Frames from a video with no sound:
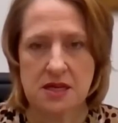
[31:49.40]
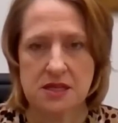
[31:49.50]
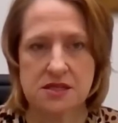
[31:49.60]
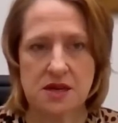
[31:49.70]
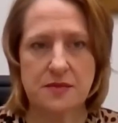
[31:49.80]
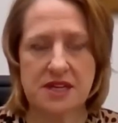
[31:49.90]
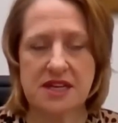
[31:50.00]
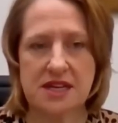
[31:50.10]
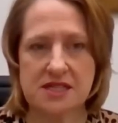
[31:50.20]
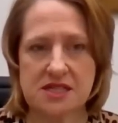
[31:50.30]
Somebody
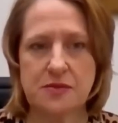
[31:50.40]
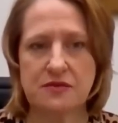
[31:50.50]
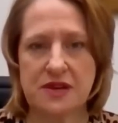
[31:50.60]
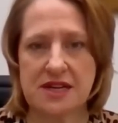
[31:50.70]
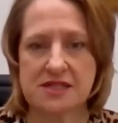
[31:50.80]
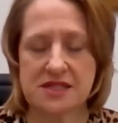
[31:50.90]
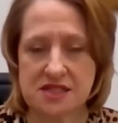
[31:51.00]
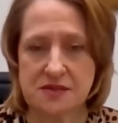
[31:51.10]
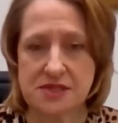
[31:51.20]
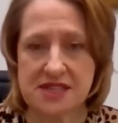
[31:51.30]
needs to be really
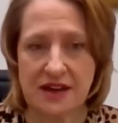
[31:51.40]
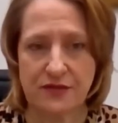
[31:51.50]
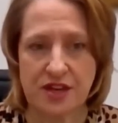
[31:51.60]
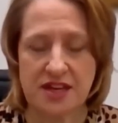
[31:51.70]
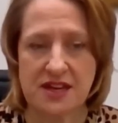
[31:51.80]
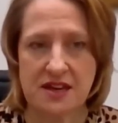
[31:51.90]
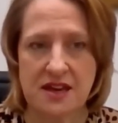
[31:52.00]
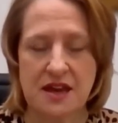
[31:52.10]
system savvy,